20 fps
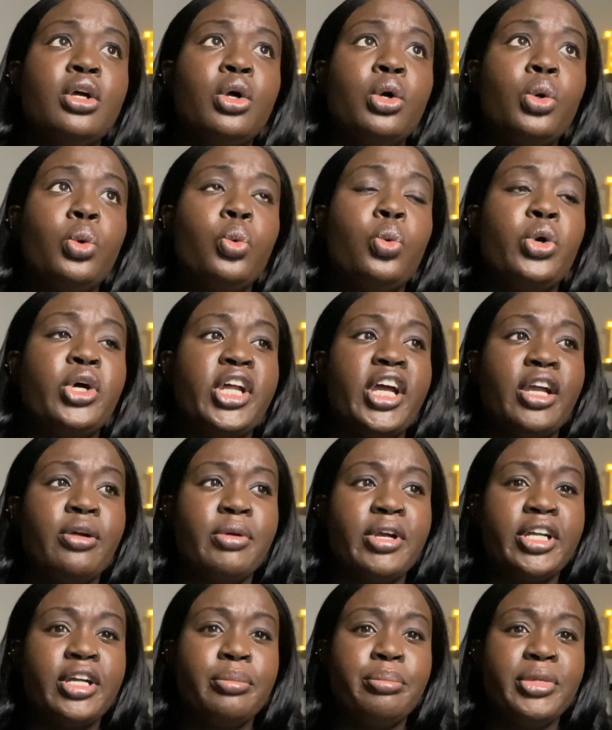Would I
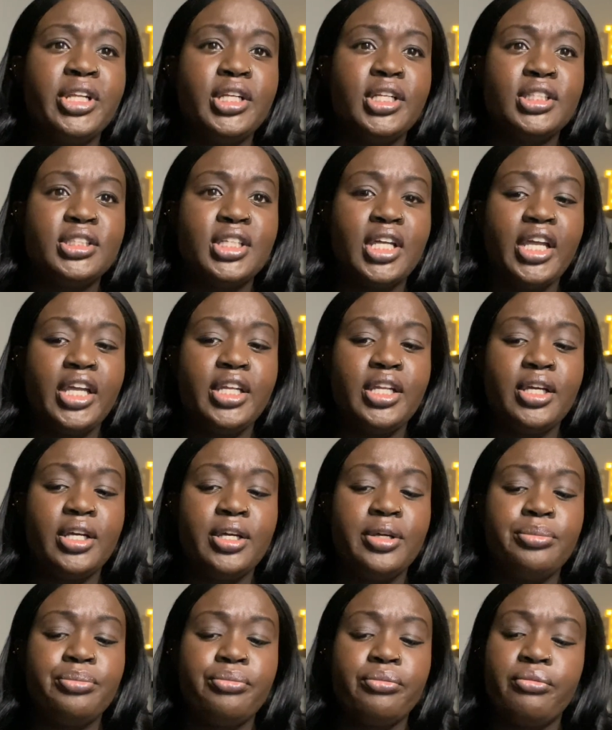recommend this
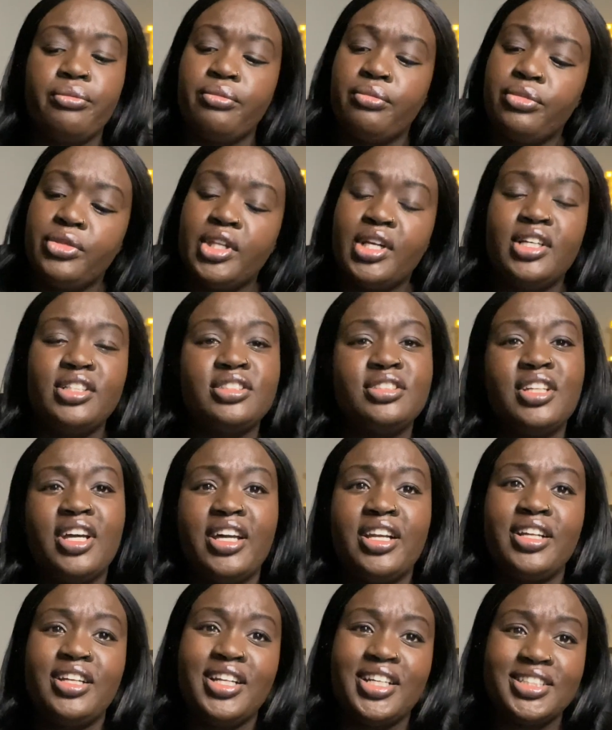item? It's
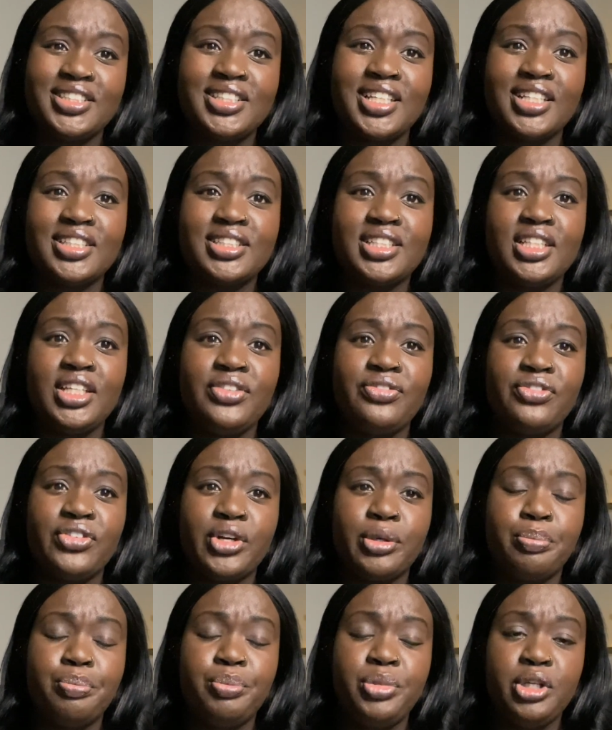not a necessity
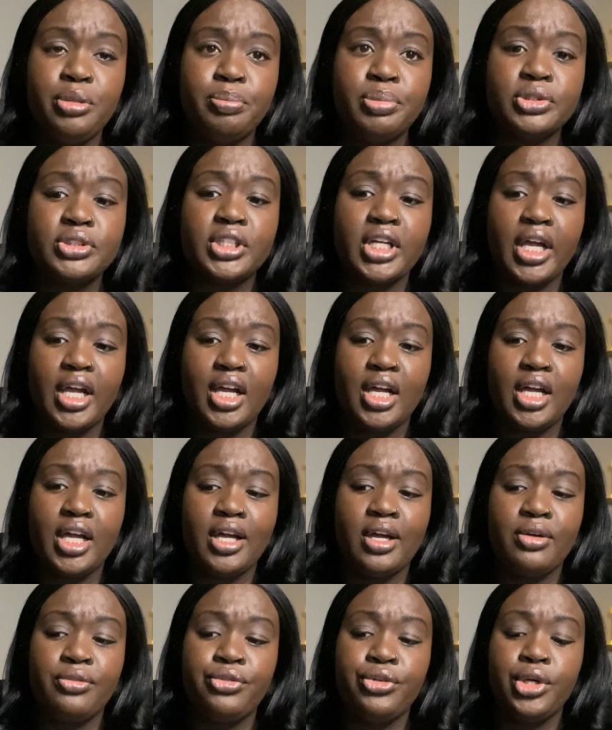for people to
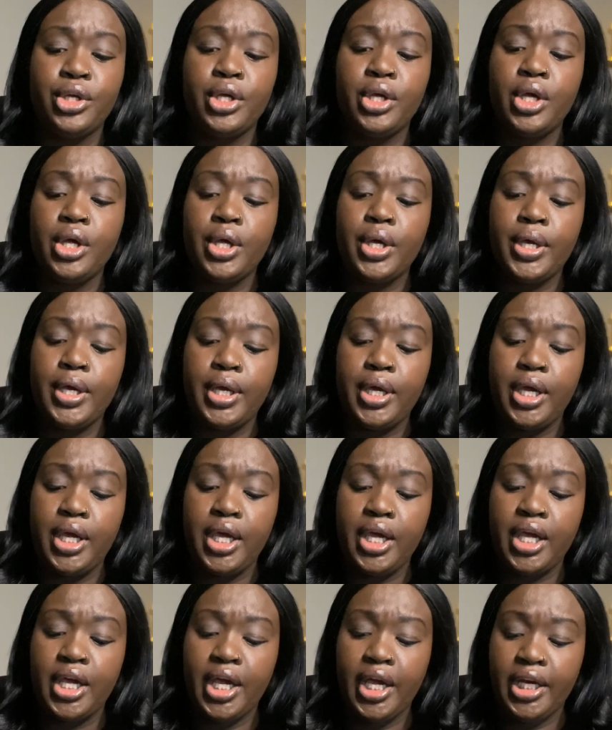have,
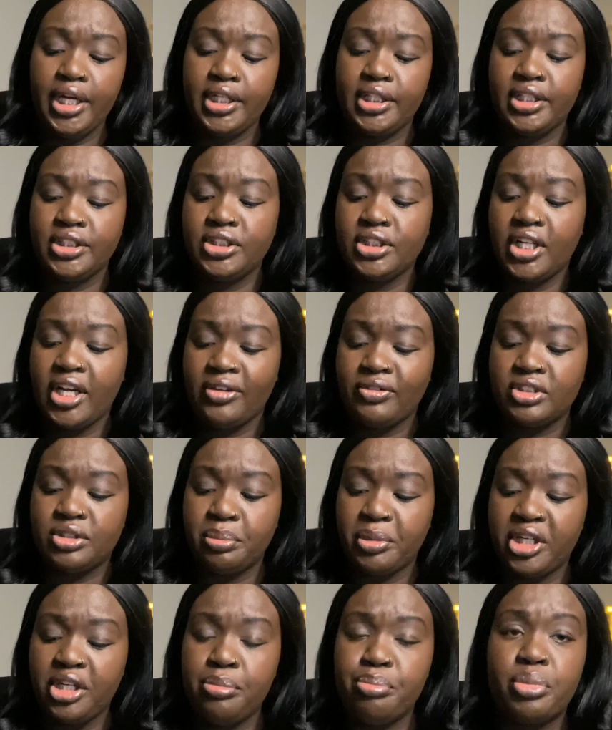and it doesn't have as
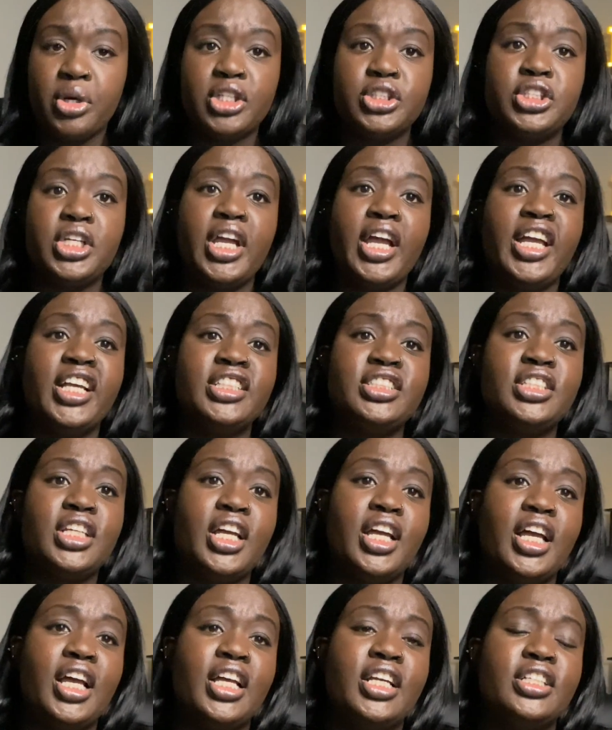many brush heads
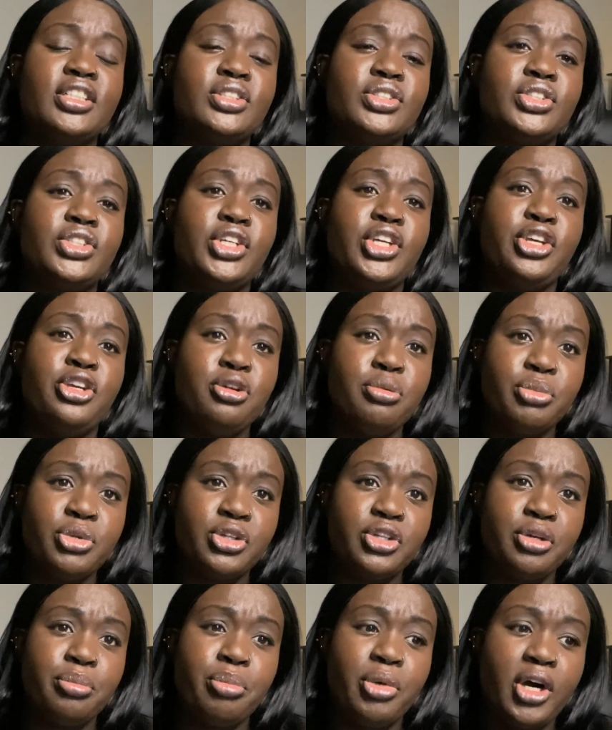as
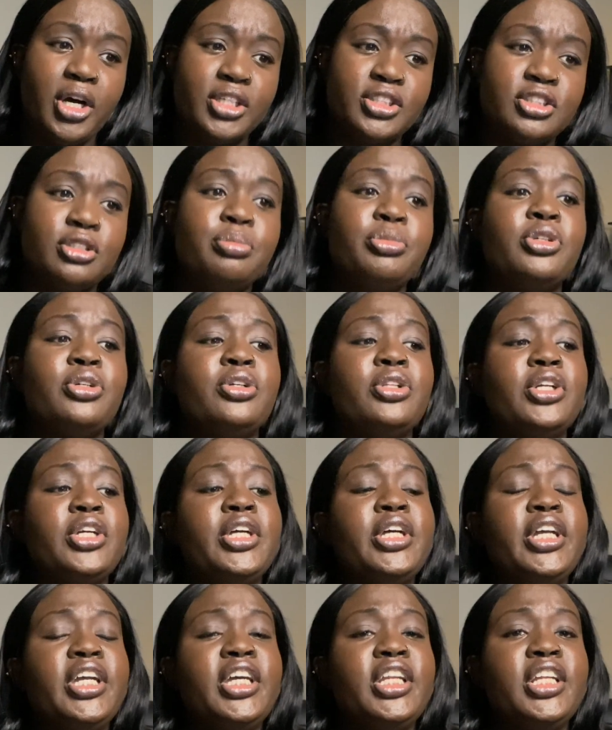humanly possible.
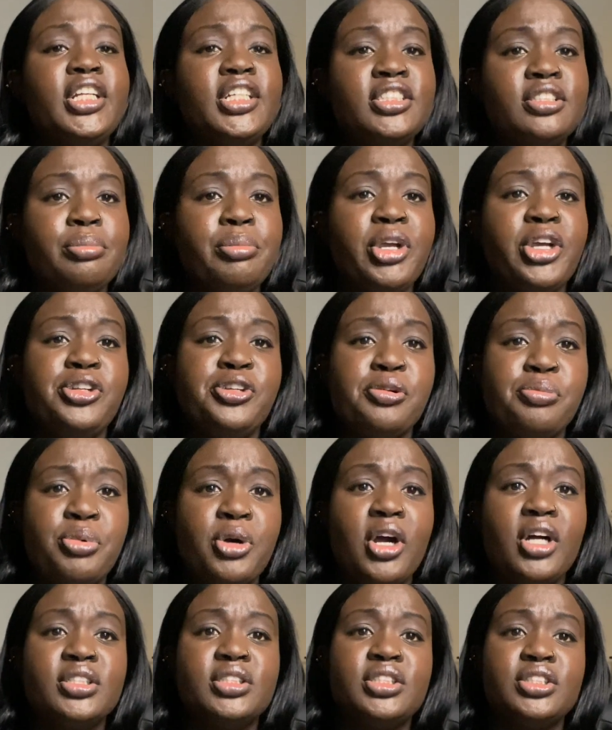And there's a manual
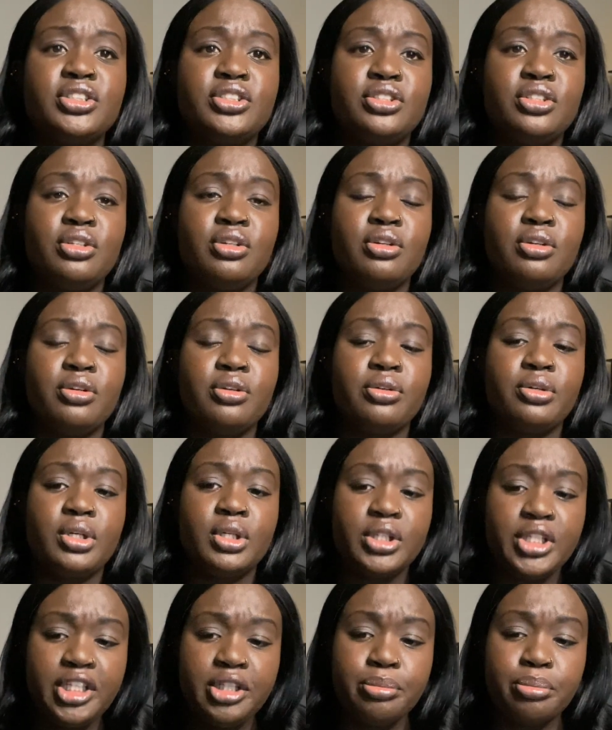process to
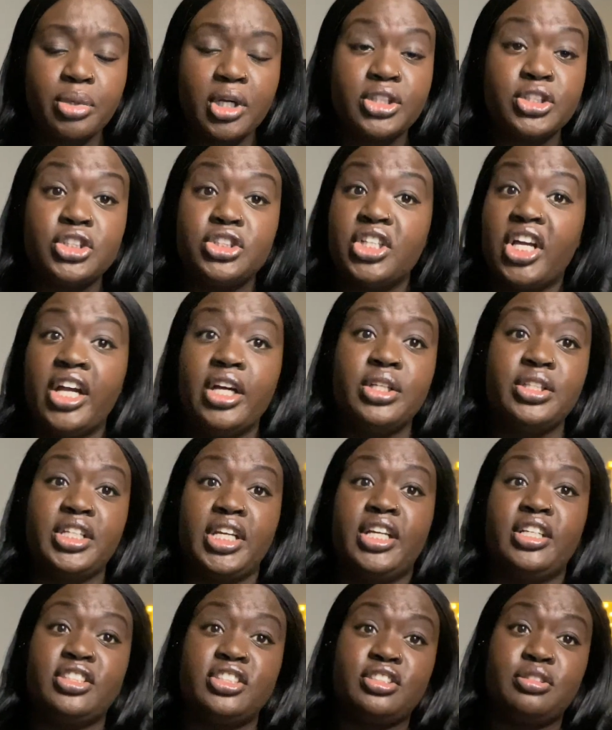clean brushes. I only
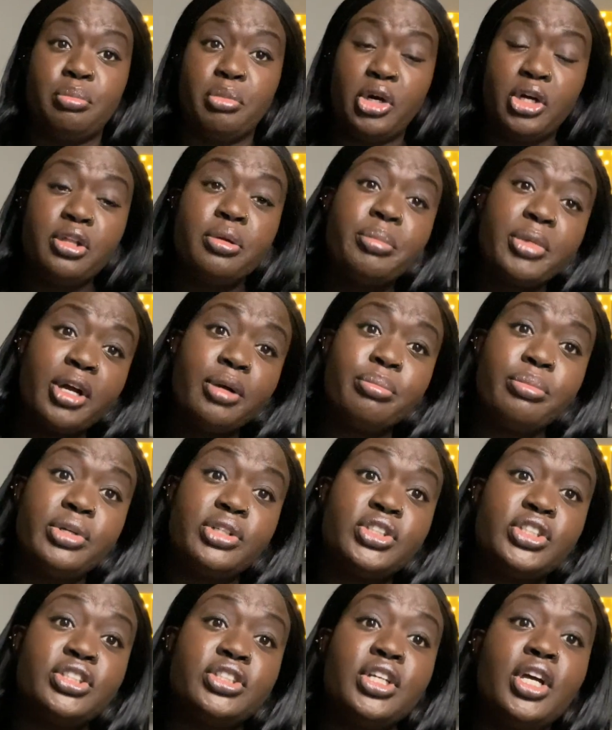had a small amount of
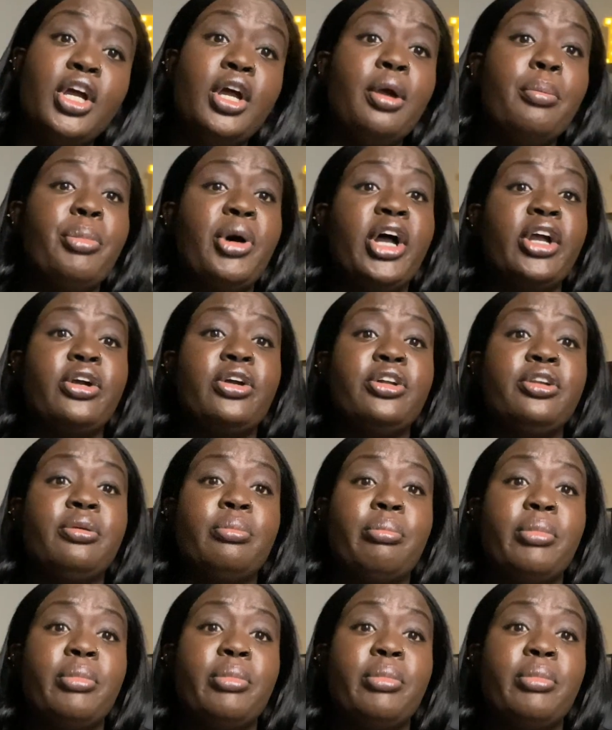brushes, but I couldn't